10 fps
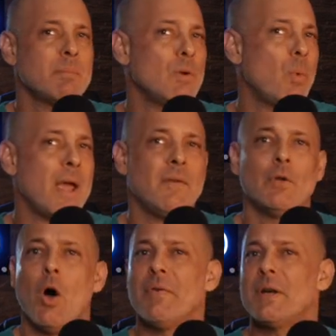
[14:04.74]
to be
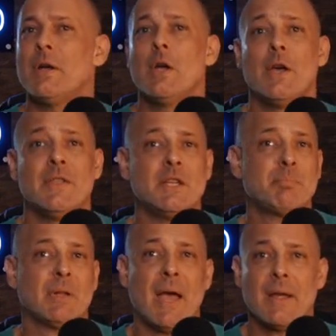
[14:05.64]
waved over to these
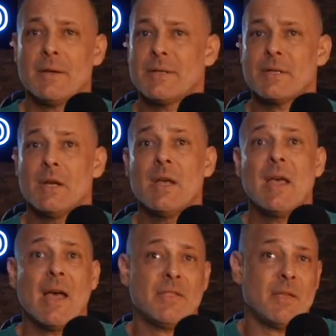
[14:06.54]
players.
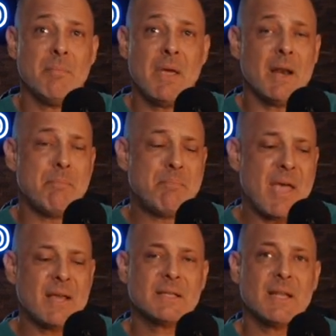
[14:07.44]
To me, the
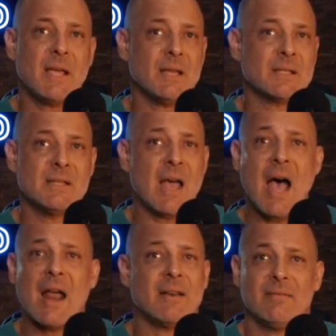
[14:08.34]
biggest thing is
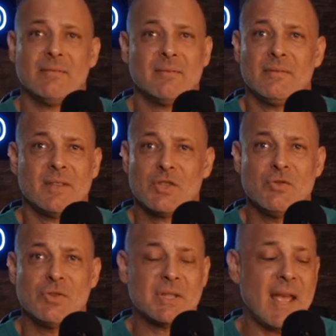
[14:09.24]
not this
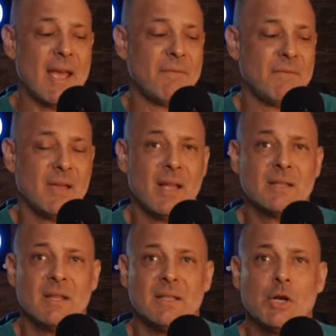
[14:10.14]
new staff. It's
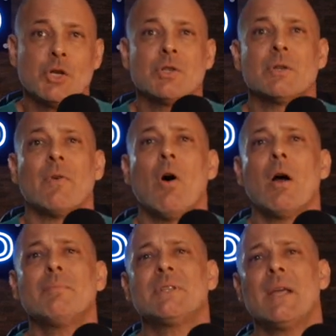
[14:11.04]
the additions of
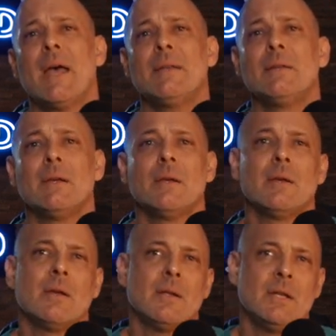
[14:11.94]
Armstead,
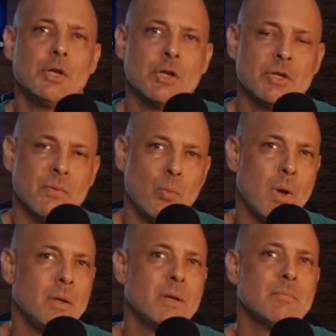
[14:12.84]
additions of
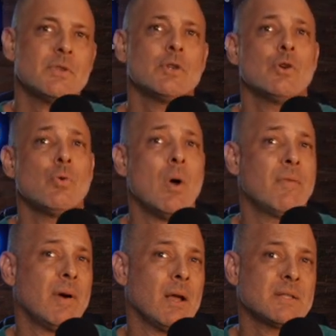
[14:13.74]
Williams,
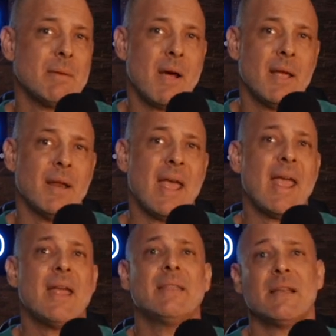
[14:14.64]
whoever else they might
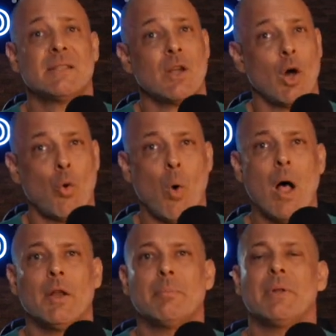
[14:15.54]
add that's a
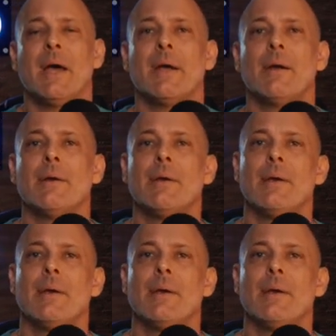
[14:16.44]
quality player,